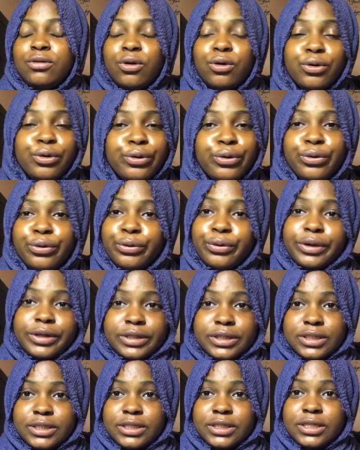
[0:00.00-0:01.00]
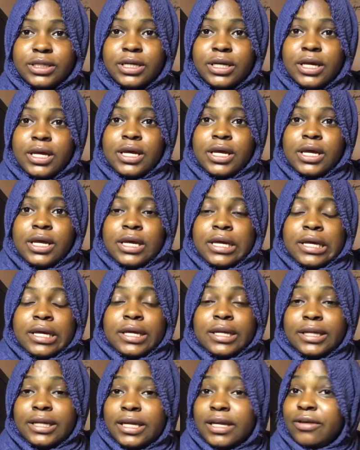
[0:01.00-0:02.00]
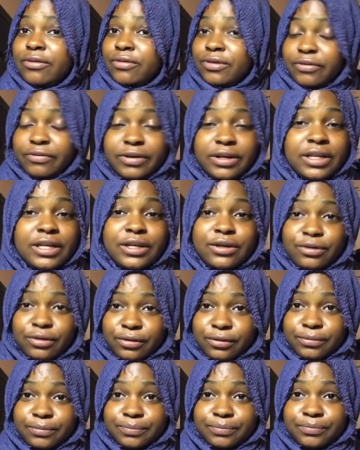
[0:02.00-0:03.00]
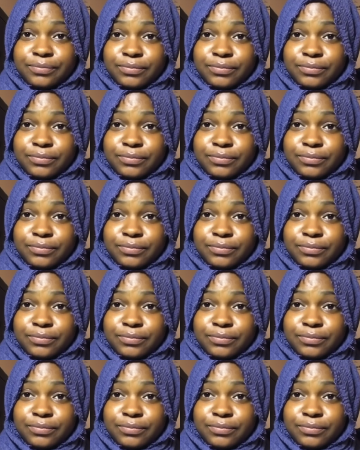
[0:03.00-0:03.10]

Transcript: don't do it. They really don't.